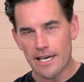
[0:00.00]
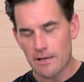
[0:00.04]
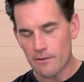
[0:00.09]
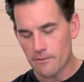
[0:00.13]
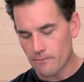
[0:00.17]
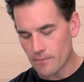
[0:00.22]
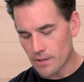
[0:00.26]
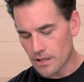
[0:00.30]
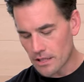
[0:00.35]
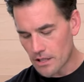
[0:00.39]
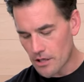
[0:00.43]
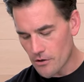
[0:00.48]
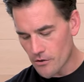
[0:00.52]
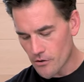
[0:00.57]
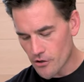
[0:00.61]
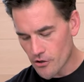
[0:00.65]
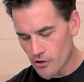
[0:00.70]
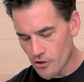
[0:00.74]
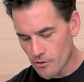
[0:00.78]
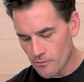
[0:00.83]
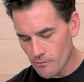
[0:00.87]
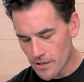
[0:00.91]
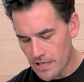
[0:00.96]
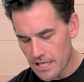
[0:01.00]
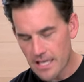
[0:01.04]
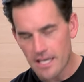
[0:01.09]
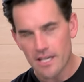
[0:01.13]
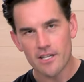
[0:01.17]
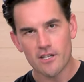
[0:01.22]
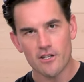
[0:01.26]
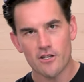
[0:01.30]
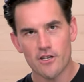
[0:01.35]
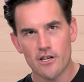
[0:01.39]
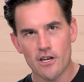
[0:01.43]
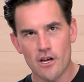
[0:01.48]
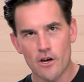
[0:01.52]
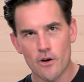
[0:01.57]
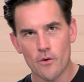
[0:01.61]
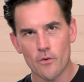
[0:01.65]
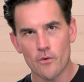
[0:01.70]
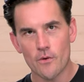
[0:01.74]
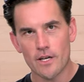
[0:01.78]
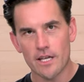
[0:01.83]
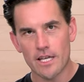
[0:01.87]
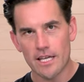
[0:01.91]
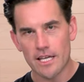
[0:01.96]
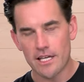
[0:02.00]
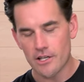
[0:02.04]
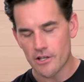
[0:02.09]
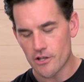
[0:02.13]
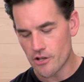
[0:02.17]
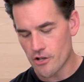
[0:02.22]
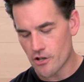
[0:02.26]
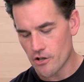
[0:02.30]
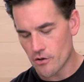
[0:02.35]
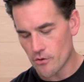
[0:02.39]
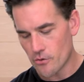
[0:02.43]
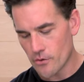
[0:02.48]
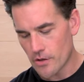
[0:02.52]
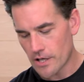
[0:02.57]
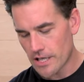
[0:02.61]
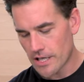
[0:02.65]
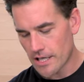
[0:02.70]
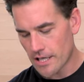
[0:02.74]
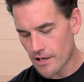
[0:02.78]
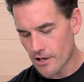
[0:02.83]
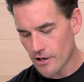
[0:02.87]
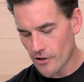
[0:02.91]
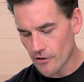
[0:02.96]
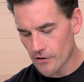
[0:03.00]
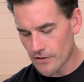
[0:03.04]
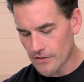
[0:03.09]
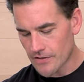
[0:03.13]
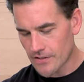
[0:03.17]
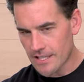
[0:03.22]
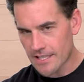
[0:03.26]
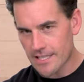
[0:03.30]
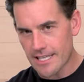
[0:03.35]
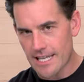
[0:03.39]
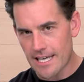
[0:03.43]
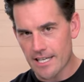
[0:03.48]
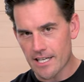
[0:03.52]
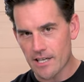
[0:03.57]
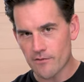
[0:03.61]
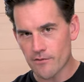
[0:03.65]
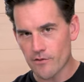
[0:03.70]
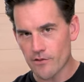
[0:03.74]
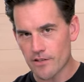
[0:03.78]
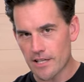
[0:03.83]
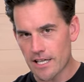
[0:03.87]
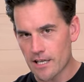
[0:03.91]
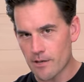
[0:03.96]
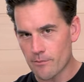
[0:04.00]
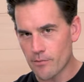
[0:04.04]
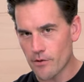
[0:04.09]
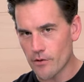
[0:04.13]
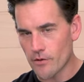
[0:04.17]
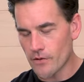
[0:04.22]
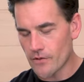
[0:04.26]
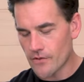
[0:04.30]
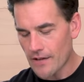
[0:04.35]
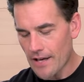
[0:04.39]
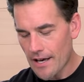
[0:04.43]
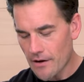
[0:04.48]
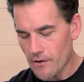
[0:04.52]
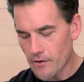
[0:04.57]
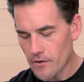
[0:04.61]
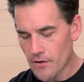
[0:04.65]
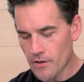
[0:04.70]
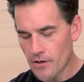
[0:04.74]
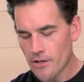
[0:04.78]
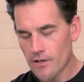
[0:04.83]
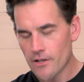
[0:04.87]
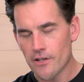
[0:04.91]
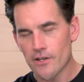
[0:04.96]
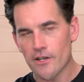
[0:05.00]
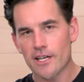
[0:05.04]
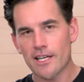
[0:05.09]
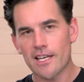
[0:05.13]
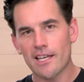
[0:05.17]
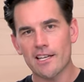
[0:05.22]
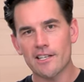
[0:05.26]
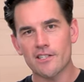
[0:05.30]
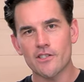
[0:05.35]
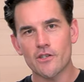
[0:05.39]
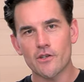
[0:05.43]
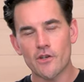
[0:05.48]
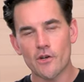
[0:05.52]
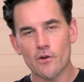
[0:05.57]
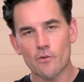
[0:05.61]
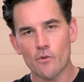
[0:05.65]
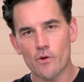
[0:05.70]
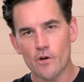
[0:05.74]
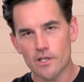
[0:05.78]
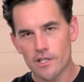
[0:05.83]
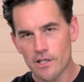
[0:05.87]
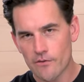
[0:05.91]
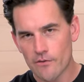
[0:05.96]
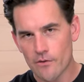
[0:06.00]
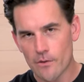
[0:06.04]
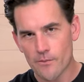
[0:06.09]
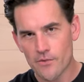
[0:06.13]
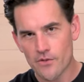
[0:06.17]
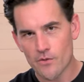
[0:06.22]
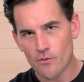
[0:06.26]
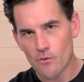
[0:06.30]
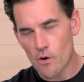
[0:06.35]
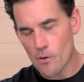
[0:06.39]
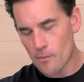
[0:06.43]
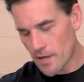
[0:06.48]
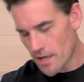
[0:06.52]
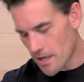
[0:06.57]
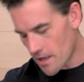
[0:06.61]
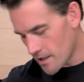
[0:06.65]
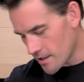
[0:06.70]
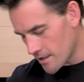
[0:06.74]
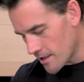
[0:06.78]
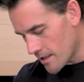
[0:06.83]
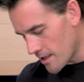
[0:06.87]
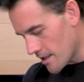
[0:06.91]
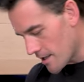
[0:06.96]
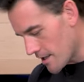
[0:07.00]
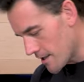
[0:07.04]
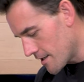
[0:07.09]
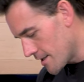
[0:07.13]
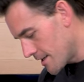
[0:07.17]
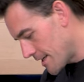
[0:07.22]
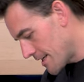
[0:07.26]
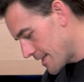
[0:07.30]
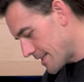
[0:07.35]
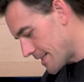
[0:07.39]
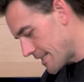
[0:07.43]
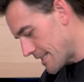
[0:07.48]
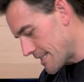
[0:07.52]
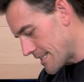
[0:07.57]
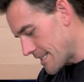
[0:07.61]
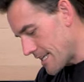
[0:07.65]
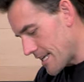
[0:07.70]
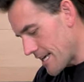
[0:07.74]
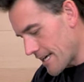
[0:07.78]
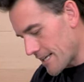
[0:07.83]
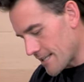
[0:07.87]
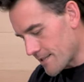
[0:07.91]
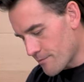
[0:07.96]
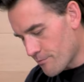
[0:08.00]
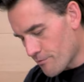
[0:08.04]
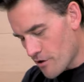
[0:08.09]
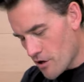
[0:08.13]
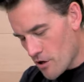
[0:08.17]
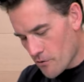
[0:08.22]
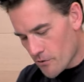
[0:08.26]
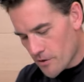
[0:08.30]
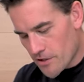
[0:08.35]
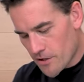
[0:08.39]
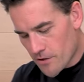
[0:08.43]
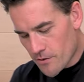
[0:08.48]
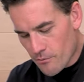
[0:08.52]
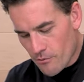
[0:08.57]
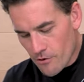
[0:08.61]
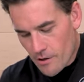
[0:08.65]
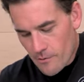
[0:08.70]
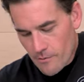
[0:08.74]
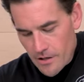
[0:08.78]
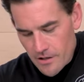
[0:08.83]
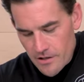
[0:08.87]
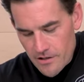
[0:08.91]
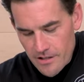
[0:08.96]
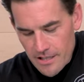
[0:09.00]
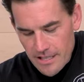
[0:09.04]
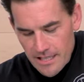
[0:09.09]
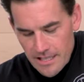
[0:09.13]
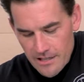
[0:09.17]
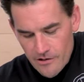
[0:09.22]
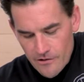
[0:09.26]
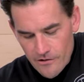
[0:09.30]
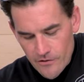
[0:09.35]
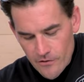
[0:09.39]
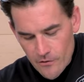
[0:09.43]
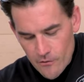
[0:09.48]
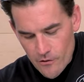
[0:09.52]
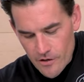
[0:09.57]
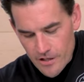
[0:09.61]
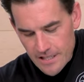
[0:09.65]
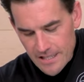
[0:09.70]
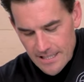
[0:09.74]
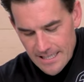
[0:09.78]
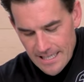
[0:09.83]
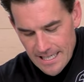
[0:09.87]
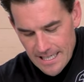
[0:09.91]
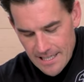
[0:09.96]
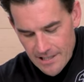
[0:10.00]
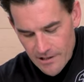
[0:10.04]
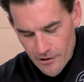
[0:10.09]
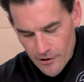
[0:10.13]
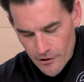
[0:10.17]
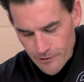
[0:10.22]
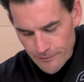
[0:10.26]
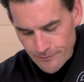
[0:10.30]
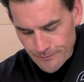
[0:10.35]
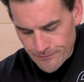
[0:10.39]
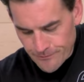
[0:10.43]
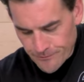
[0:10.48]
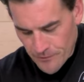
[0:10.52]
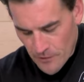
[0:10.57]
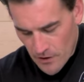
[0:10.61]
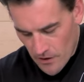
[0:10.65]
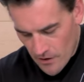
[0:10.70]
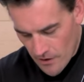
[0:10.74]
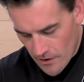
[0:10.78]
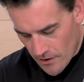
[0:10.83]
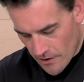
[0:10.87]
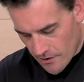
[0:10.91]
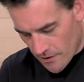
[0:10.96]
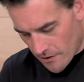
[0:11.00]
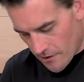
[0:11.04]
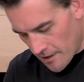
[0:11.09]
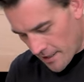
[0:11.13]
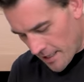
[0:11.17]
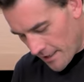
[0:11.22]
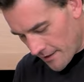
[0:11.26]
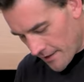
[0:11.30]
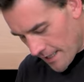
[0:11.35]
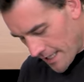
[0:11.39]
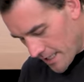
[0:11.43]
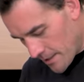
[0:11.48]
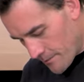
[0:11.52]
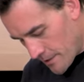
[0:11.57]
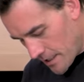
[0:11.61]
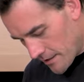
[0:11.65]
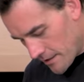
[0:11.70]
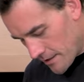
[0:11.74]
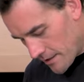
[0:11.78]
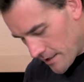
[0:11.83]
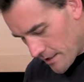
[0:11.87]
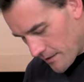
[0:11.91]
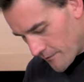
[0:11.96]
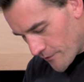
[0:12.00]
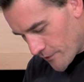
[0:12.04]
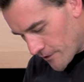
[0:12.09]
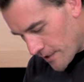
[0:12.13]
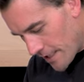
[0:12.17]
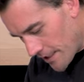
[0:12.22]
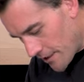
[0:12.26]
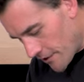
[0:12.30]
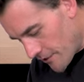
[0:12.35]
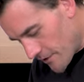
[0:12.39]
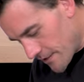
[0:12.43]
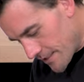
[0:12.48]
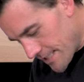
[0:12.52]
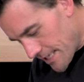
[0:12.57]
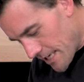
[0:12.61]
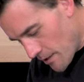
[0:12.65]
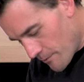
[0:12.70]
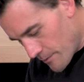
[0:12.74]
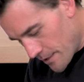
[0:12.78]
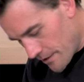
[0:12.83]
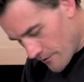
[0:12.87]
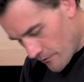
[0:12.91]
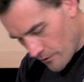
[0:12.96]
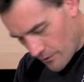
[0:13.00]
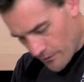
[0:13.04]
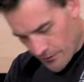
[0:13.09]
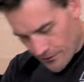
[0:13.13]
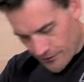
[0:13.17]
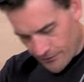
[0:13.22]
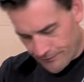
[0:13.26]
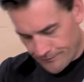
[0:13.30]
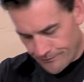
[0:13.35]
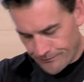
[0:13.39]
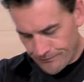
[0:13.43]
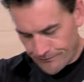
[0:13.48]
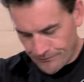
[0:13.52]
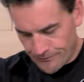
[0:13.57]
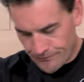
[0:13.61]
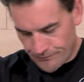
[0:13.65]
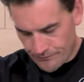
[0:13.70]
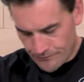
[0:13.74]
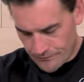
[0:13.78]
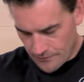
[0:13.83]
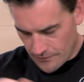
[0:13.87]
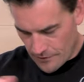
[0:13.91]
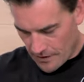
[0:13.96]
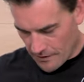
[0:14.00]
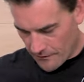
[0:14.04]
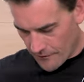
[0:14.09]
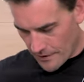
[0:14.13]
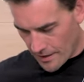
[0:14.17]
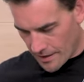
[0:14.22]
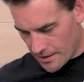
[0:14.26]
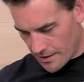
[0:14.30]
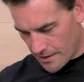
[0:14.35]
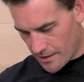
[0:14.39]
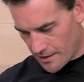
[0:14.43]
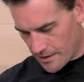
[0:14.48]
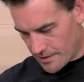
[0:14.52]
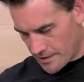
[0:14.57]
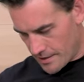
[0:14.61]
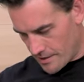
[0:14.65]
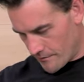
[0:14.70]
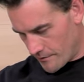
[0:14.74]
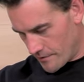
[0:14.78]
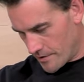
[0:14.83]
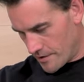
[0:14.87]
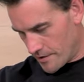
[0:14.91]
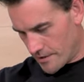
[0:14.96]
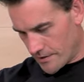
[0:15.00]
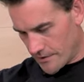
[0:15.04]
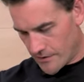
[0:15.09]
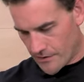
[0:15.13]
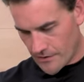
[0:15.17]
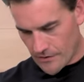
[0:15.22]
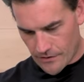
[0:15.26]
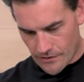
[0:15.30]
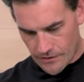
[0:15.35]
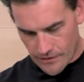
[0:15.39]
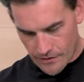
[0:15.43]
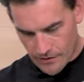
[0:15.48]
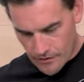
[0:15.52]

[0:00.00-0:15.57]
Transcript: and below should be no issue here. Let's get to that comfort liner, pull this out. You're gonna get a two-year warranty from Suomy on uh, the TX Pro, which is pretty much the industry standard. The thing I like about the comfort liner in this helmet, whoops, if I can contend with this,